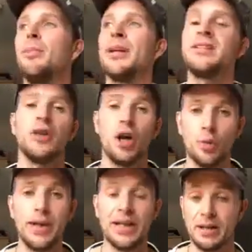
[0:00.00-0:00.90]
Blessed
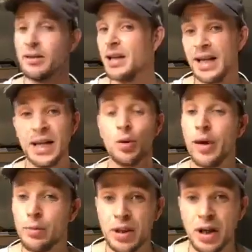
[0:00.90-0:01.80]
are we, and
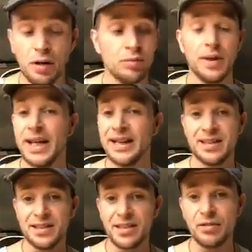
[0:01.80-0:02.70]
away we go.
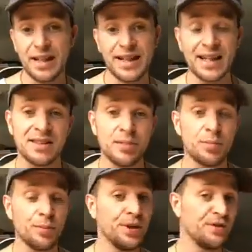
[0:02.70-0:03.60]
It is really that
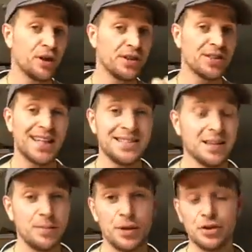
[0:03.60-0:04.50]
simple, but you've got to
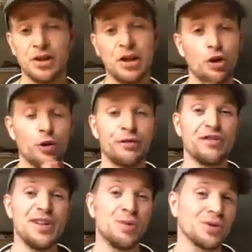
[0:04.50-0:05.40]
state it, because of the law of
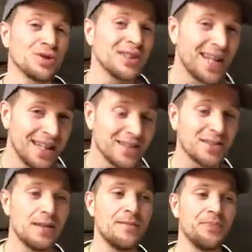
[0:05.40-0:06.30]
free will
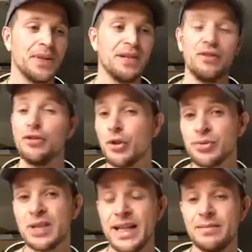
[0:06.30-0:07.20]
states. If you
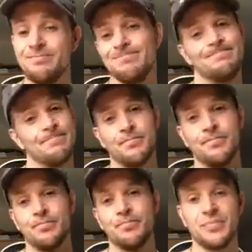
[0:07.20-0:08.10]
don't say it,
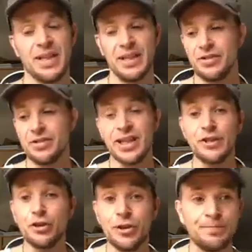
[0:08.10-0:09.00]
then it doesn't
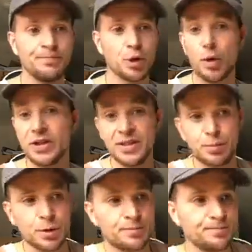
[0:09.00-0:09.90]
get done. Quite
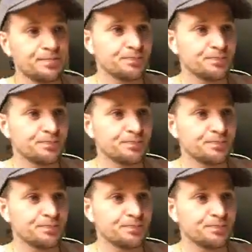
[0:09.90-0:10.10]
simple.